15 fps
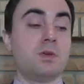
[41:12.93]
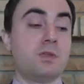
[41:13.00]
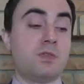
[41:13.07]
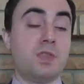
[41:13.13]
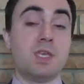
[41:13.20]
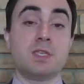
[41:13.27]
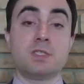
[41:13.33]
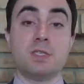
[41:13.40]

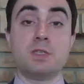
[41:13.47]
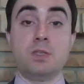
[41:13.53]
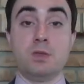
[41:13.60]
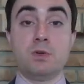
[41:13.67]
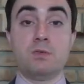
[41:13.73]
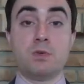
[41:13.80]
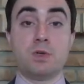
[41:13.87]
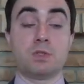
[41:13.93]
things in the
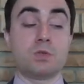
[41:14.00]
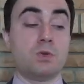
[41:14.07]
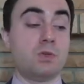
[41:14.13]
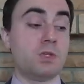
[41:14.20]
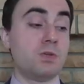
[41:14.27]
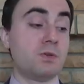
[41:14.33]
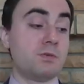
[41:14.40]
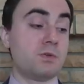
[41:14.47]
universe or the
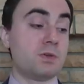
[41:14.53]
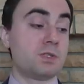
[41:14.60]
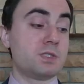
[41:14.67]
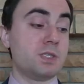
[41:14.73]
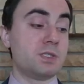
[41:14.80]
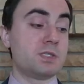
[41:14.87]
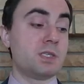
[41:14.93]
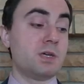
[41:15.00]
universe
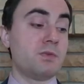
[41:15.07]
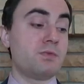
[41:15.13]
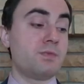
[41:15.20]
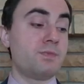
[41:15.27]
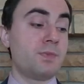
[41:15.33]
itself.